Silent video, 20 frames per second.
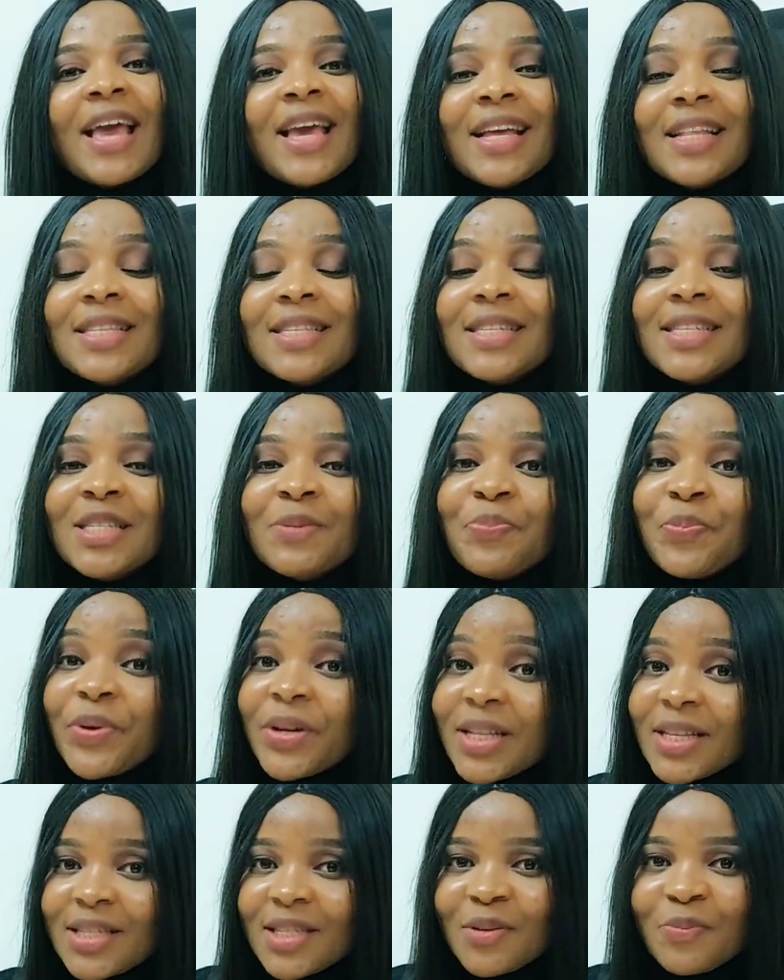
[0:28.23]
it is
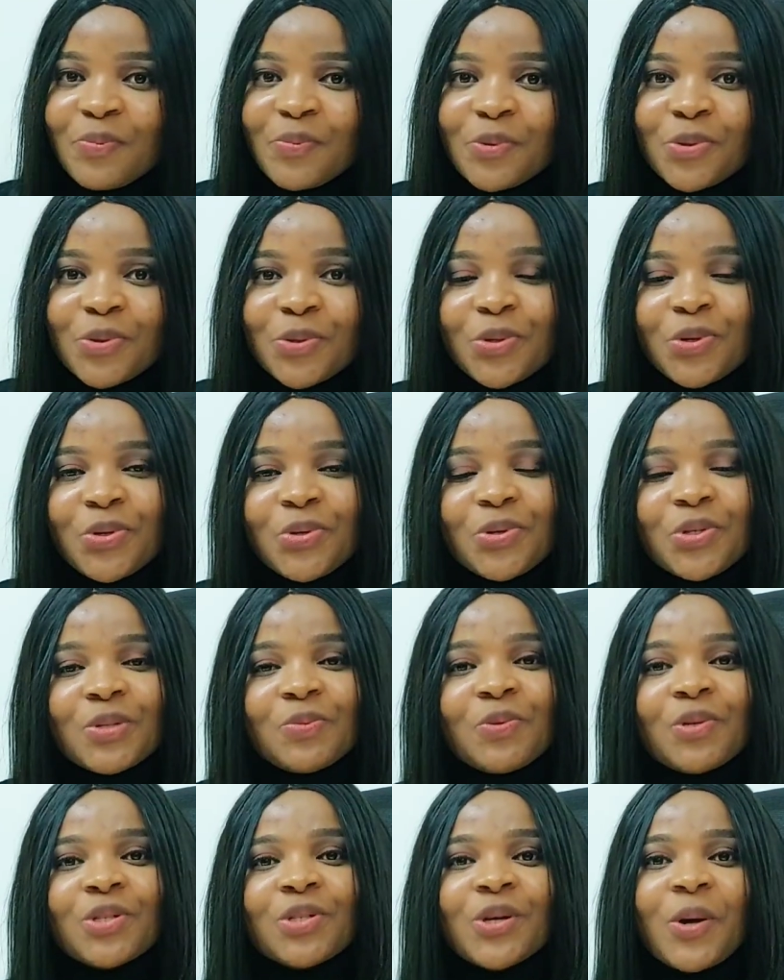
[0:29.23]
pretty simple to use,
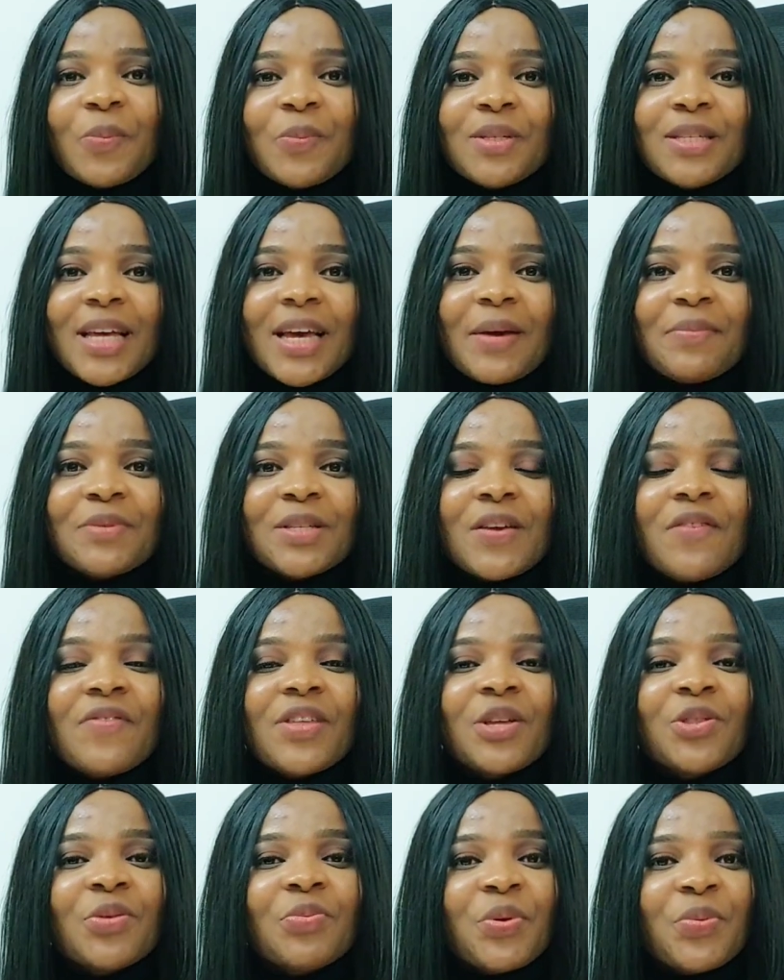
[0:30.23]
but sometimes if
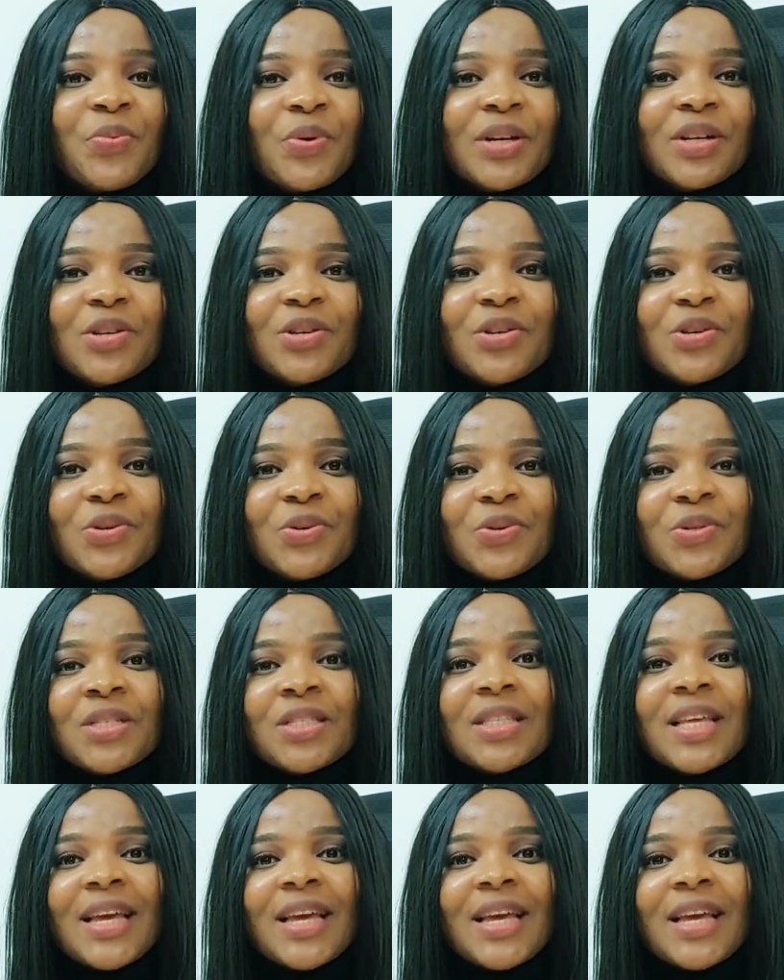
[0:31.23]
they're not properly used,